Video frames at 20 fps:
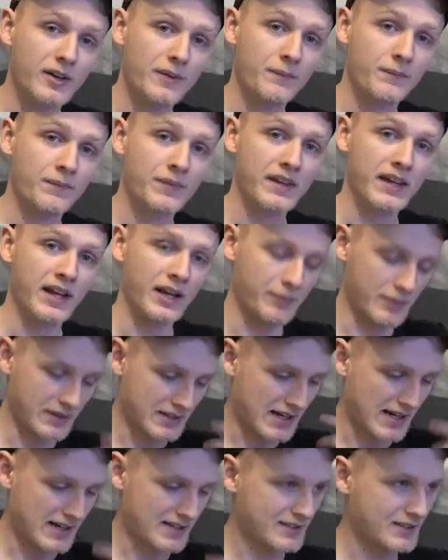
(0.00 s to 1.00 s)
and it'd be
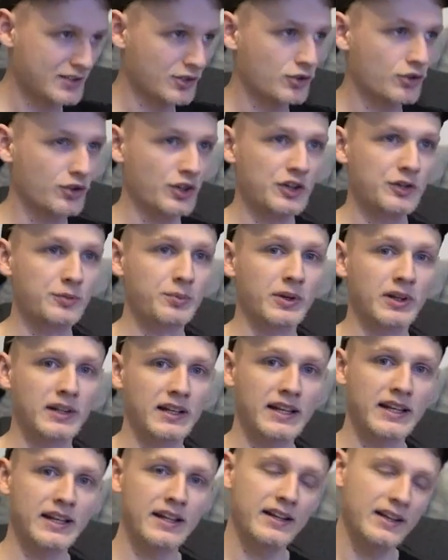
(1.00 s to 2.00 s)
nice and crisp and
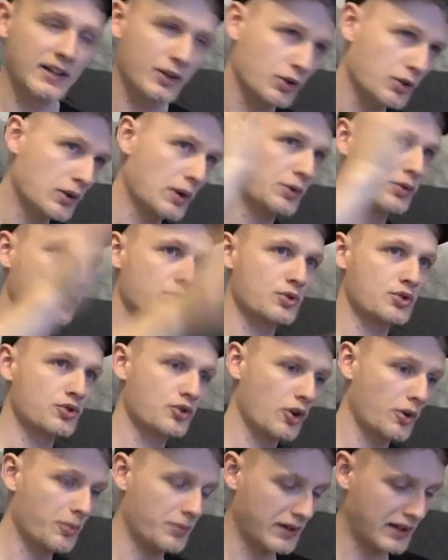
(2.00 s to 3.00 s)
clean. I'll go out to a shop
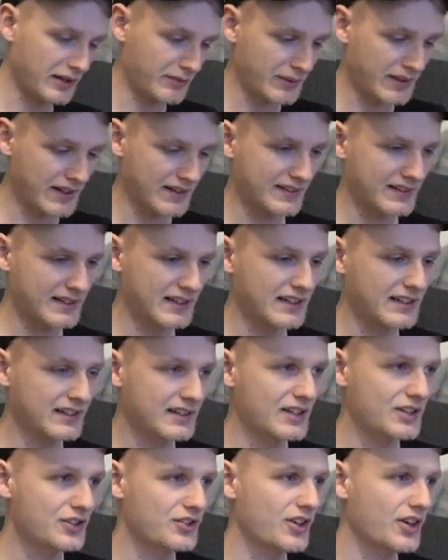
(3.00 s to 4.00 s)
and I'll have a nice clean
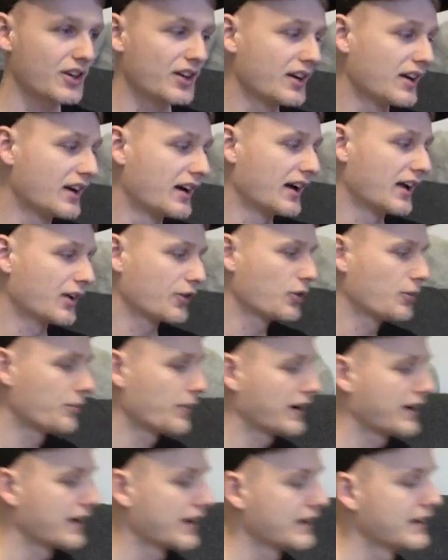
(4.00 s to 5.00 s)
t-shirt. I'll come back
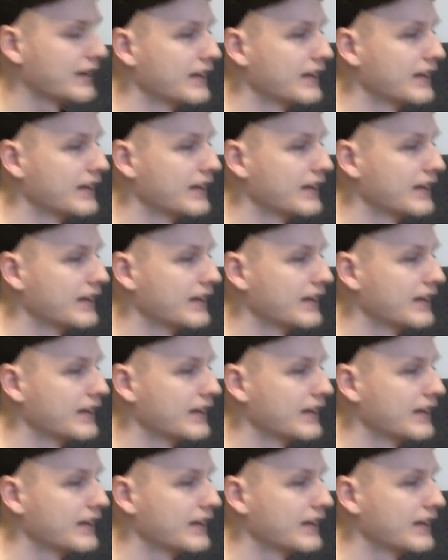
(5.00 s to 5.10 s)
in,